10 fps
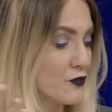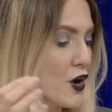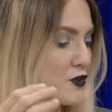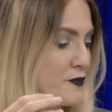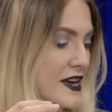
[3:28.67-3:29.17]

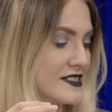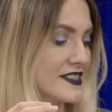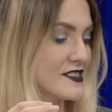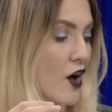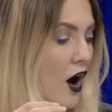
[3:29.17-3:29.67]
Rode makes
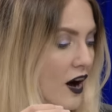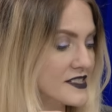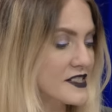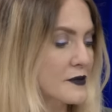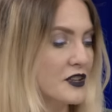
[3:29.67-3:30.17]
this
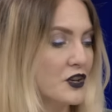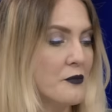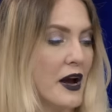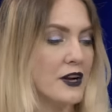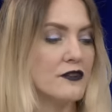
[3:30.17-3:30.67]
awesome little
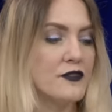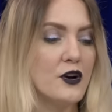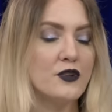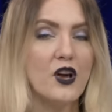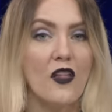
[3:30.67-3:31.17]

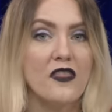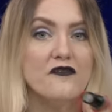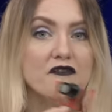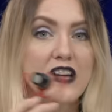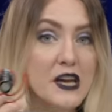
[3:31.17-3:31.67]
microphone called the
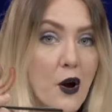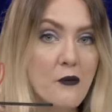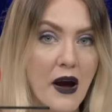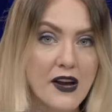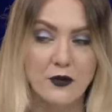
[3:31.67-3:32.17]
Video
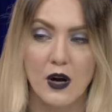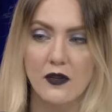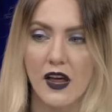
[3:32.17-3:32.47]
Micro